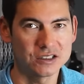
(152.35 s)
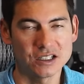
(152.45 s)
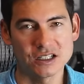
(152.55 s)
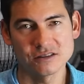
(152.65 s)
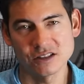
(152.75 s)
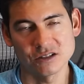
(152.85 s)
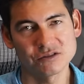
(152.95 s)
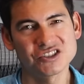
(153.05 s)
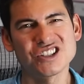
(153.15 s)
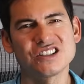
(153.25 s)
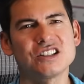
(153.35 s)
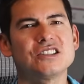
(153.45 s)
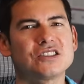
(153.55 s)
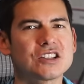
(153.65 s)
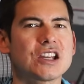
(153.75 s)

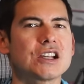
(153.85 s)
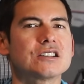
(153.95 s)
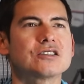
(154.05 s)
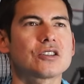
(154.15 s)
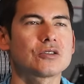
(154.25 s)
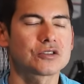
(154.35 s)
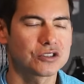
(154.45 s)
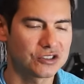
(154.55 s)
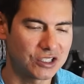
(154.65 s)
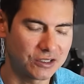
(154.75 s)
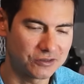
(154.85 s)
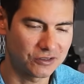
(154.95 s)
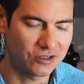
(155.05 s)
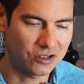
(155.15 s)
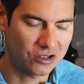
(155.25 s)
CT scans, ultrasounds
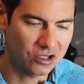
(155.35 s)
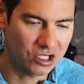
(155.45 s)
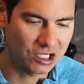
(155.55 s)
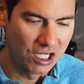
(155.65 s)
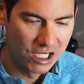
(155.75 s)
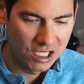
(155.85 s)
of the heart,